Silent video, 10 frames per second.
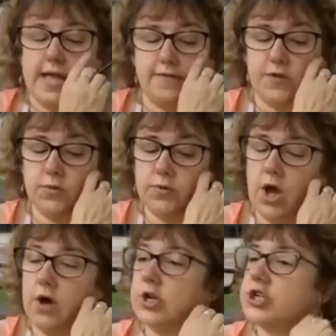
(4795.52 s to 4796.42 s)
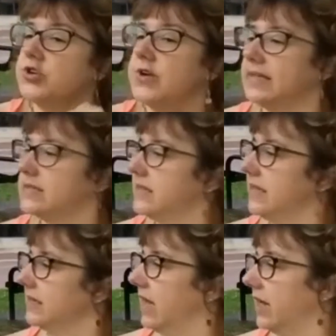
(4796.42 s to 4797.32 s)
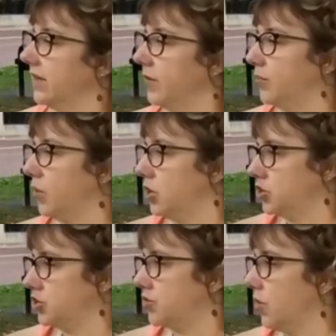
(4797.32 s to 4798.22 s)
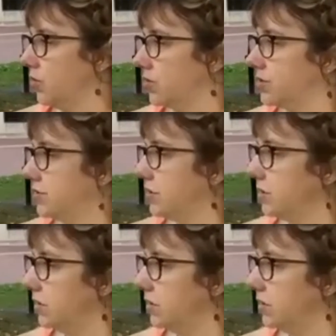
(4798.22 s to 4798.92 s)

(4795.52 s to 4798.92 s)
if you notice, you're not seeing a lot of your brush strokes.